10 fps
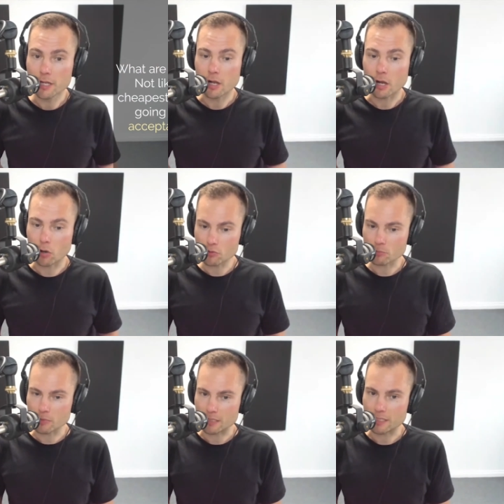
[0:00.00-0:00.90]

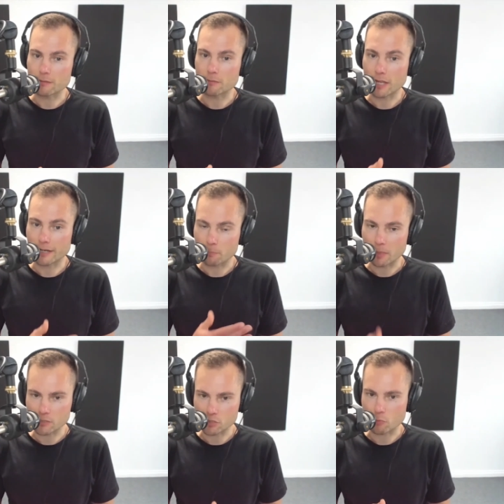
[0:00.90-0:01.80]
ultimately like
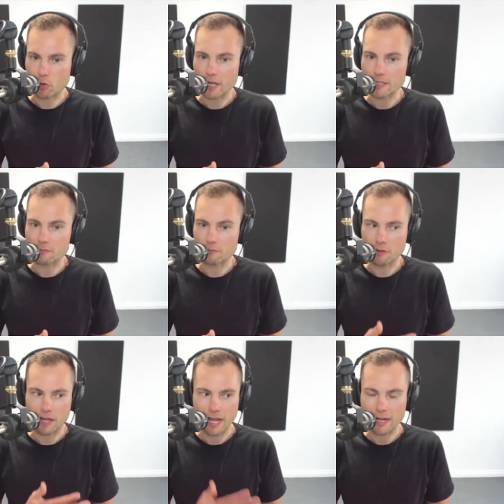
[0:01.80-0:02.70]
budget wise
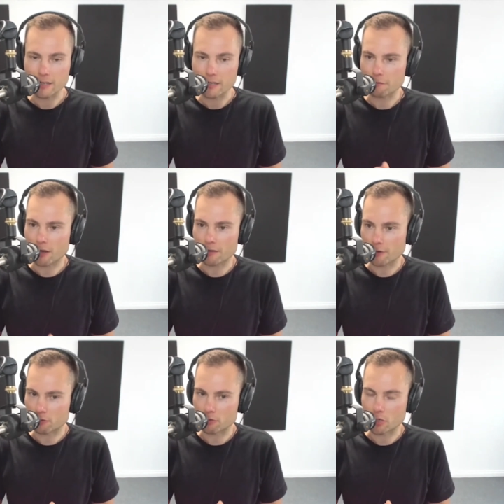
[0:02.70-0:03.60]
for under
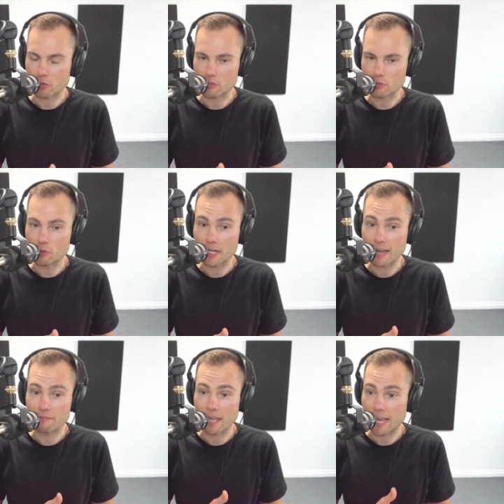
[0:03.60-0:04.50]
$500 you can
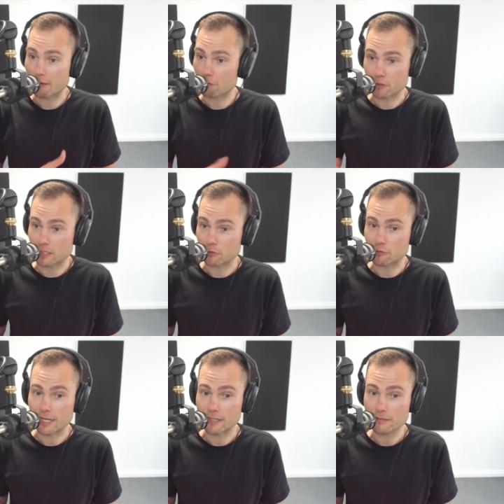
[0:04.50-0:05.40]
have everything you
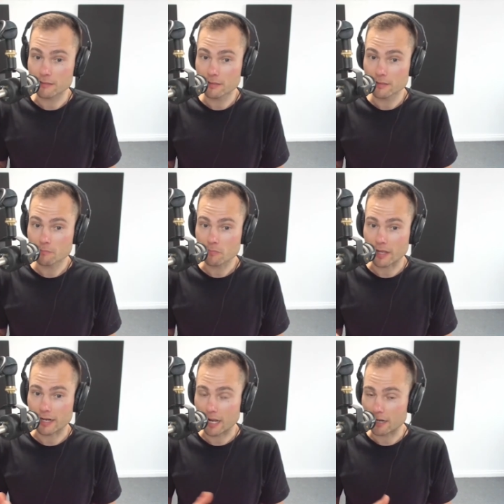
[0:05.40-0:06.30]
need.
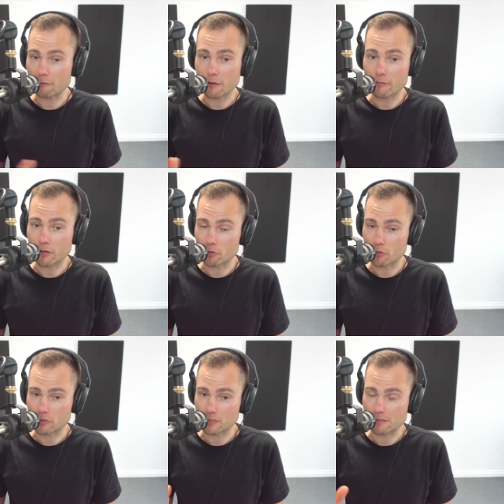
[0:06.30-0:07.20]
Like under
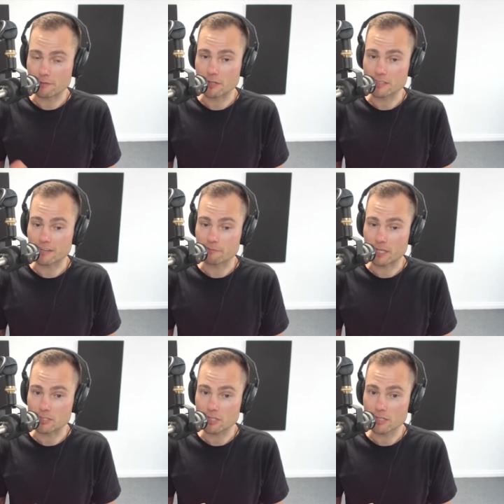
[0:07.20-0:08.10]
$500 is a very safe
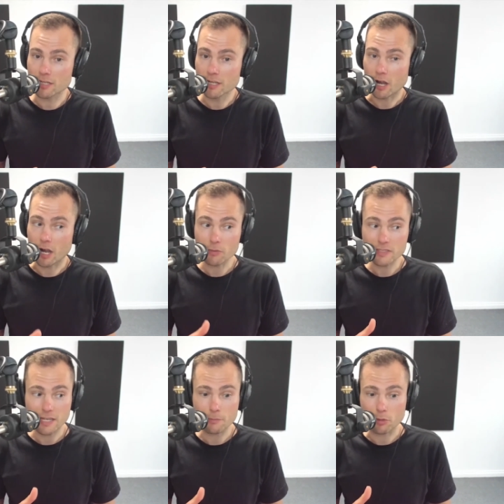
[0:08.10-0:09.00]
budget. I would
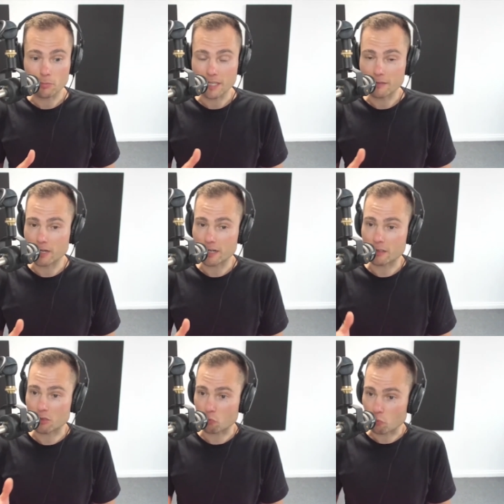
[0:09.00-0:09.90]
say probably even under
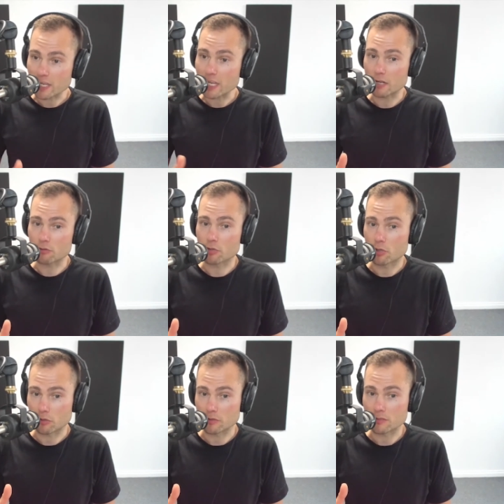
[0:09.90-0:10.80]

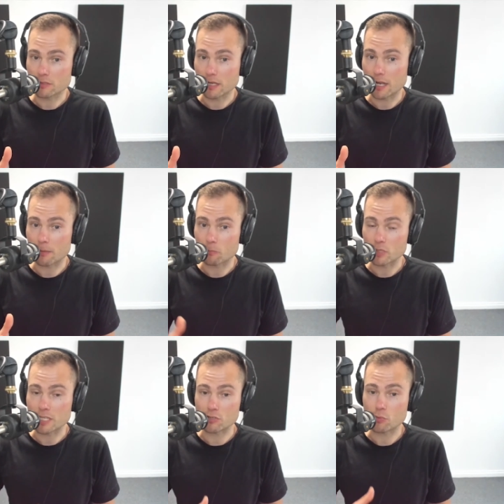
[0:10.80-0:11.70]
$300 um,
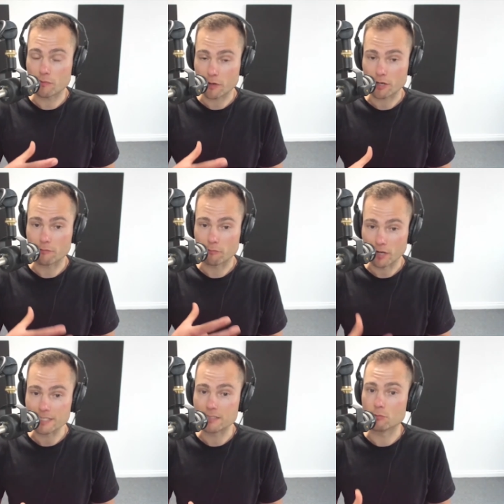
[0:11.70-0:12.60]
would get you a very
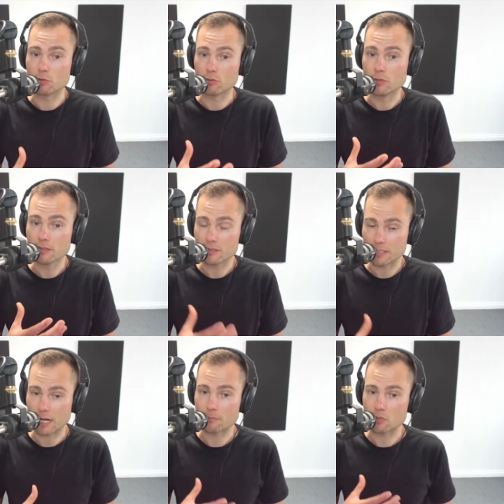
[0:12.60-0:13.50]
reasonable
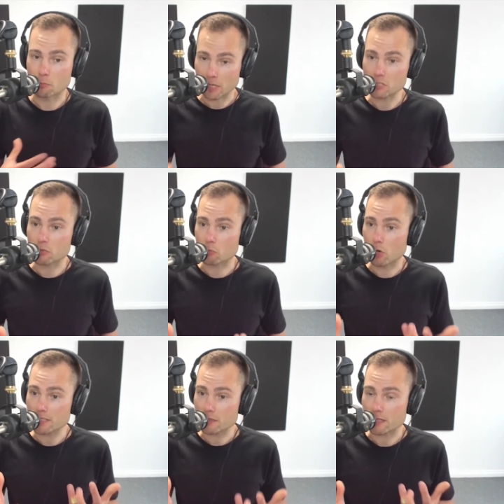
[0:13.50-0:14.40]
setup. So, budget
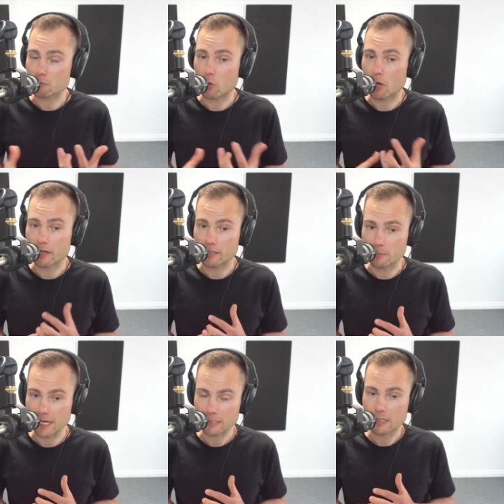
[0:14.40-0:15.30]
wise, that's what I'd
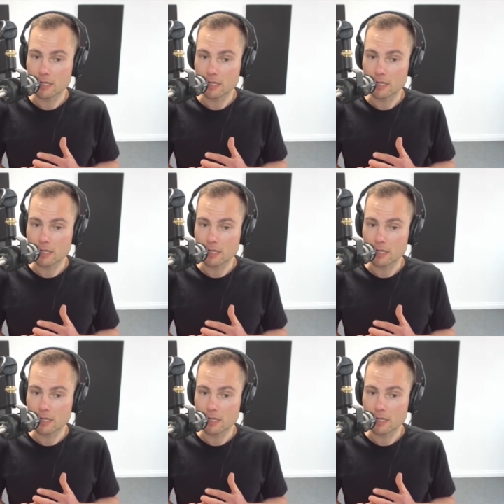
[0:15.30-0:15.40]
expect.